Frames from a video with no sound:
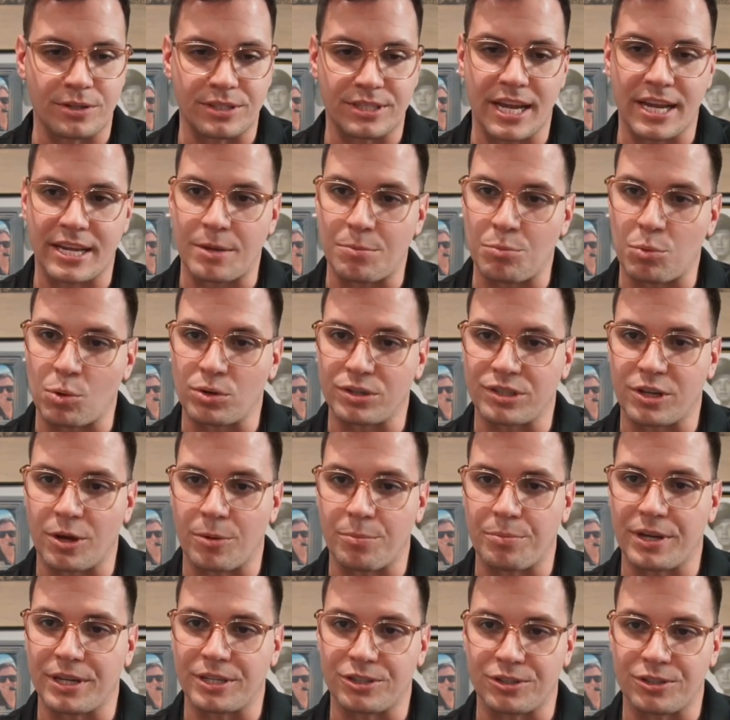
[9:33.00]
taking bore
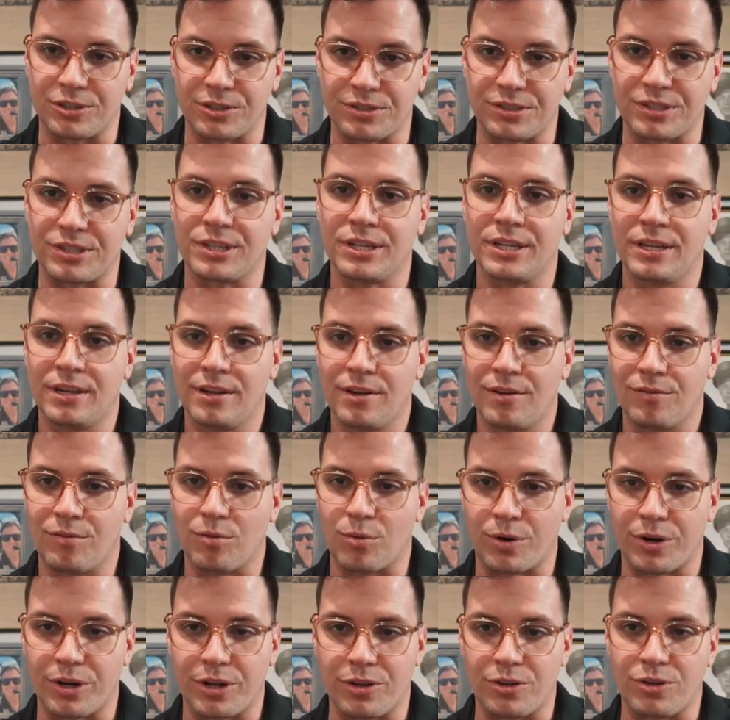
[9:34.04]
scope pictures
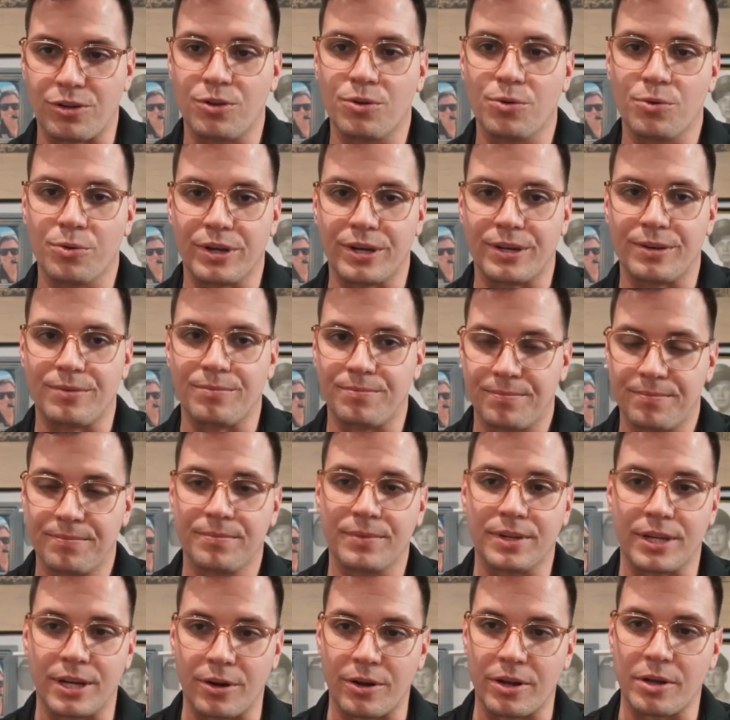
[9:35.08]
for you,
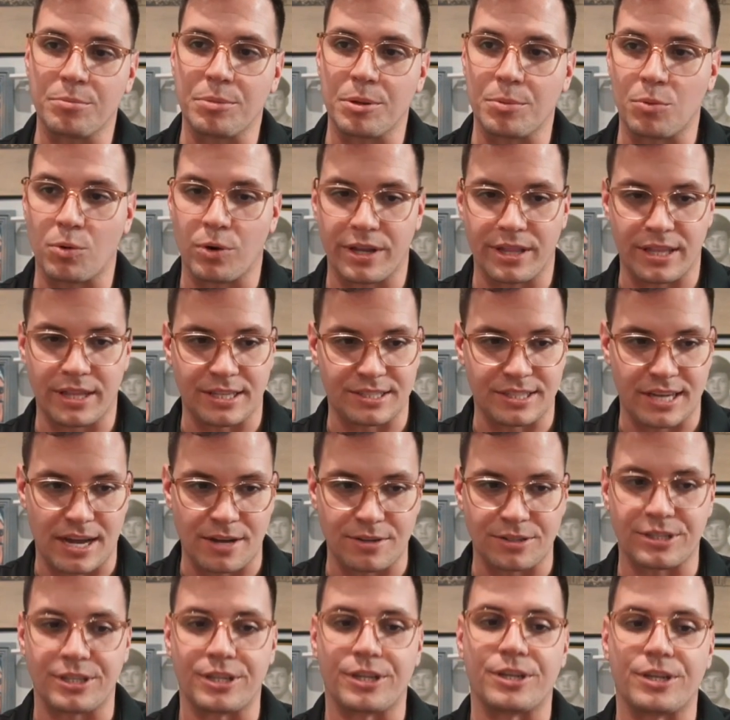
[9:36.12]
he'd be pointing this
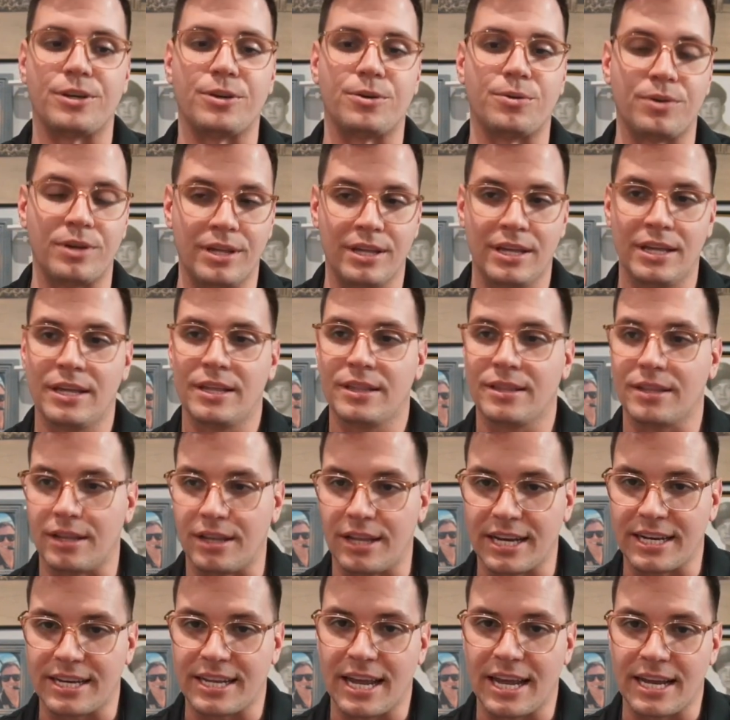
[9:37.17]
out to you, the
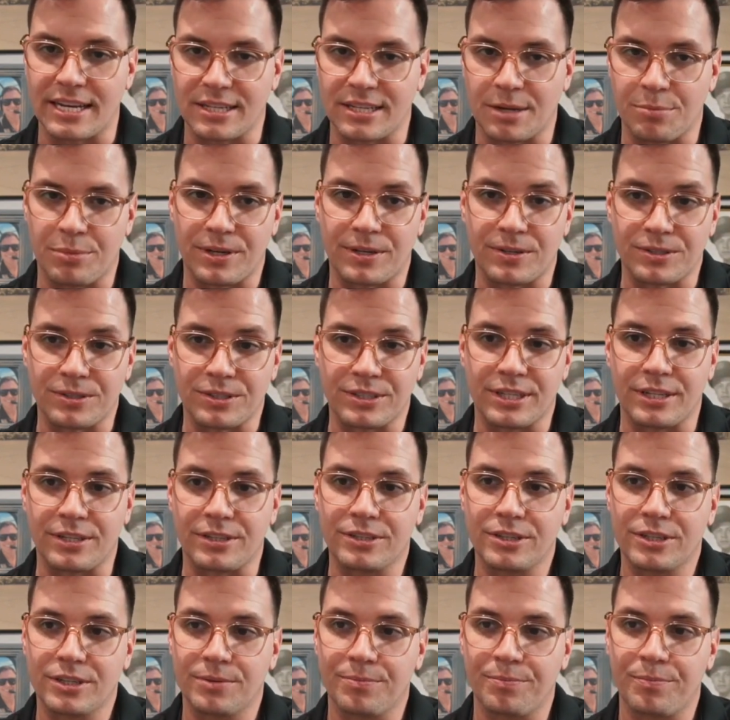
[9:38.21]
lead caked up in your
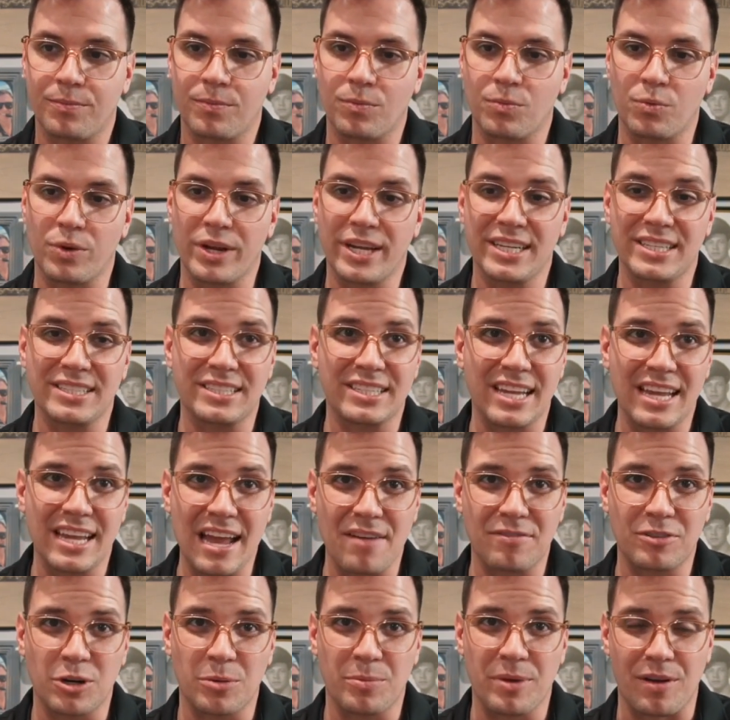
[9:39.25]
cylinder. We can see
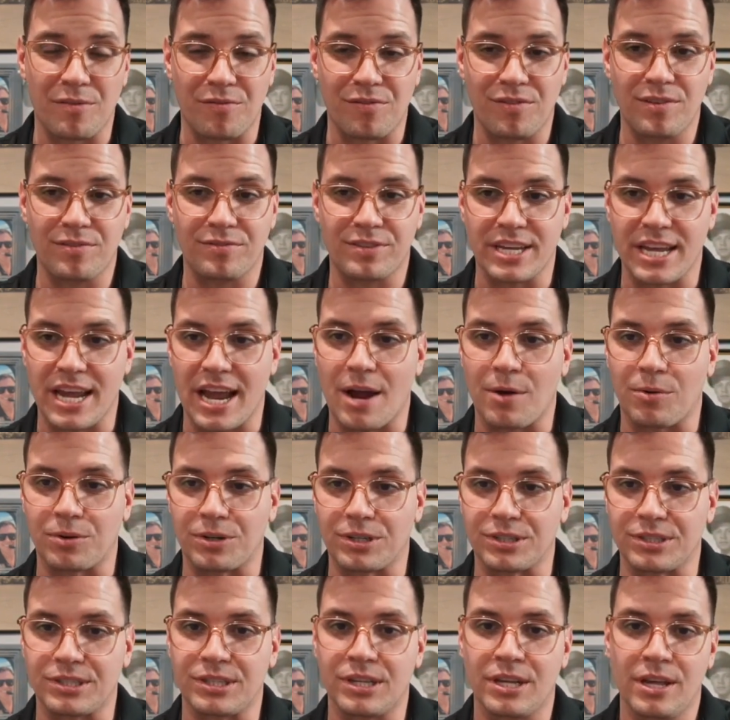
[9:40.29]
after about 50
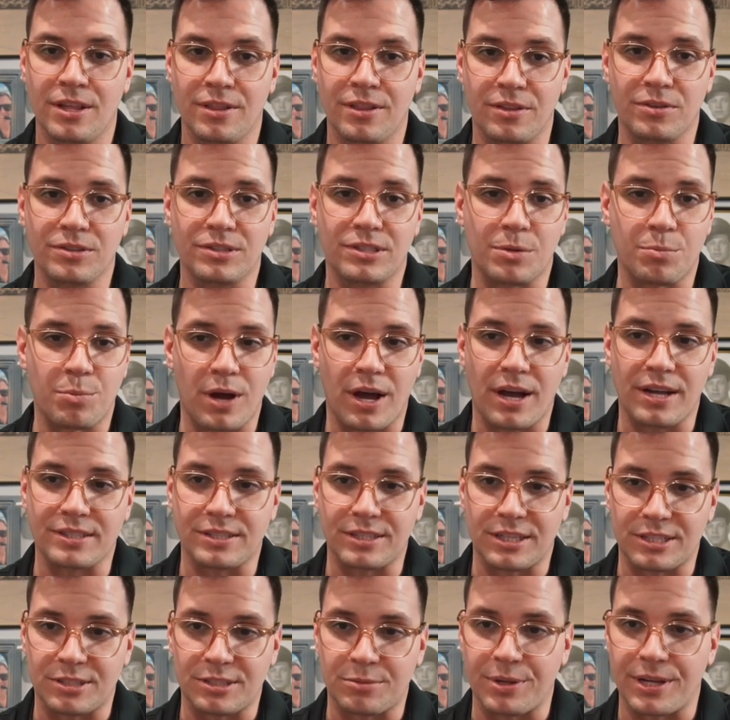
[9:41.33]
hours those
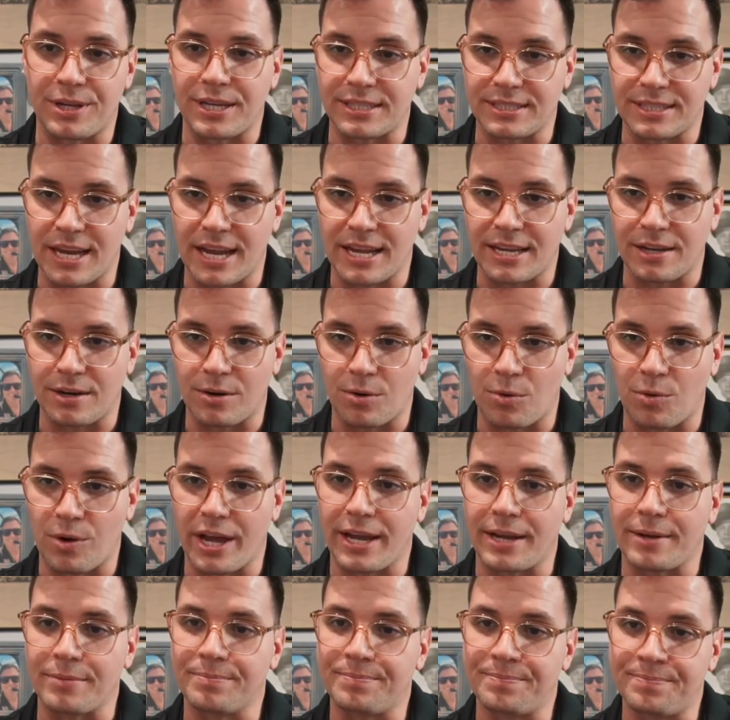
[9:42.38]
deposits being taken
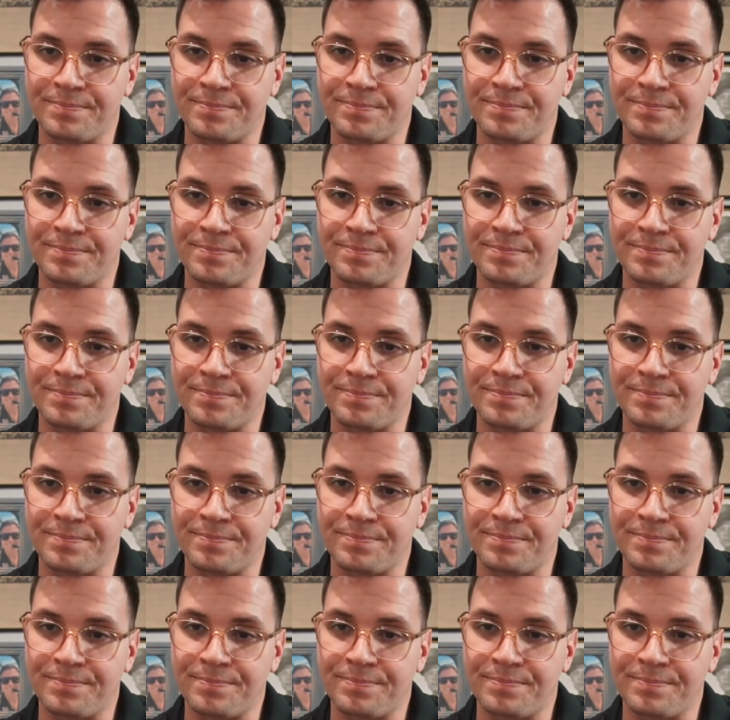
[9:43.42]
away.